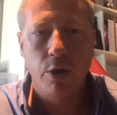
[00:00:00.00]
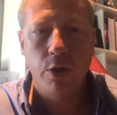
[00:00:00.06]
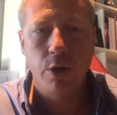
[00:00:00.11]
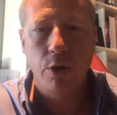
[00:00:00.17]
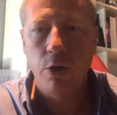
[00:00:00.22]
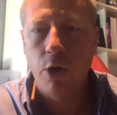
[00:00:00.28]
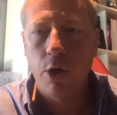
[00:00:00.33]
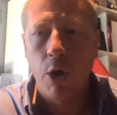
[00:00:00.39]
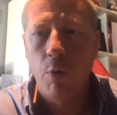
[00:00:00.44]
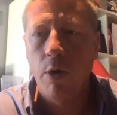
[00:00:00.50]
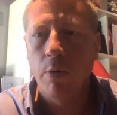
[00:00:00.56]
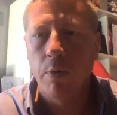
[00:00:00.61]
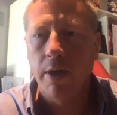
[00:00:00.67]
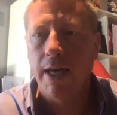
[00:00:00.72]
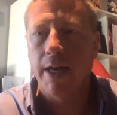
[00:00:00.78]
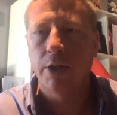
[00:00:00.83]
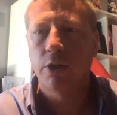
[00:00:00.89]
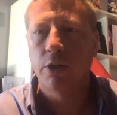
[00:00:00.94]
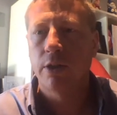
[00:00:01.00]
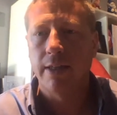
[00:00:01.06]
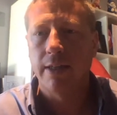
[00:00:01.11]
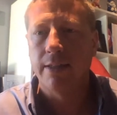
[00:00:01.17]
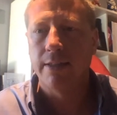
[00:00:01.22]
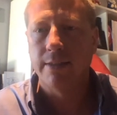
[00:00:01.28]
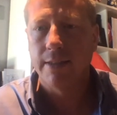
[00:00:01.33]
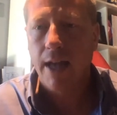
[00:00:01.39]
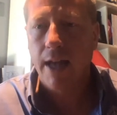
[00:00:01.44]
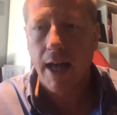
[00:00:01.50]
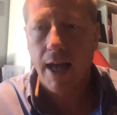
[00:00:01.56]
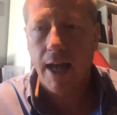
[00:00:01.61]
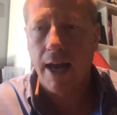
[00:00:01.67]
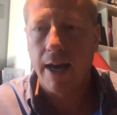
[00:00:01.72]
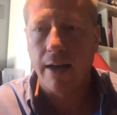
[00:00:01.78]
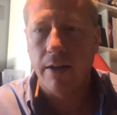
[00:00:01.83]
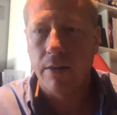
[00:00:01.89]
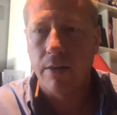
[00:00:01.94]
You know, no one would actually
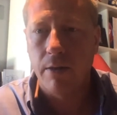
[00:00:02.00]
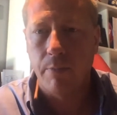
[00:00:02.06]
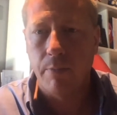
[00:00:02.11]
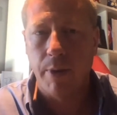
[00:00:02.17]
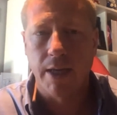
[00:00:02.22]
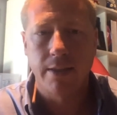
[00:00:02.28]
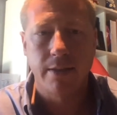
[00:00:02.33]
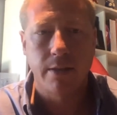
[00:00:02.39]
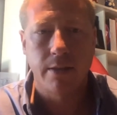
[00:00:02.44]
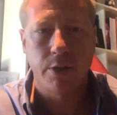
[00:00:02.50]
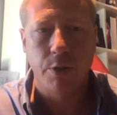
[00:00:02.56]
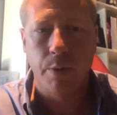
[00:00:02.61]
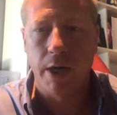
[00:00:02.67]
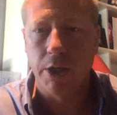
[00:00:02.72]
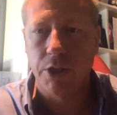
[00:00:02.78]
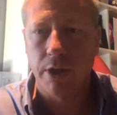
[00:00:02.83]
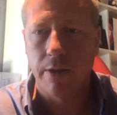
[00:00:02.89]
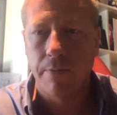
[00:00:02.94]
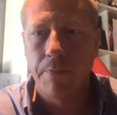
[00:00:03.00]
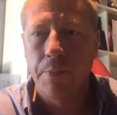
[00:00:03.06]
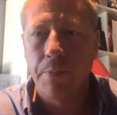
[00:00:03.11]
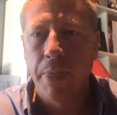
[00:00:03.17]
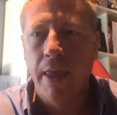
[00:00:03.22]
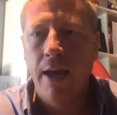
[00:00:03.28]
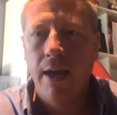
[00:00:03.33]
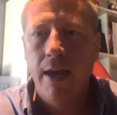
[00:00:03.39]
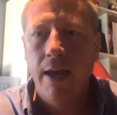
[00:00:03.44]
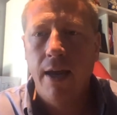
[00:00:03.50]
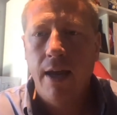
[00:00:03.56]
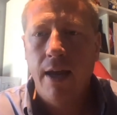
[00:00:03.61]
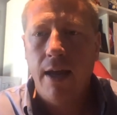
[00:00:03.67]
design the best situation.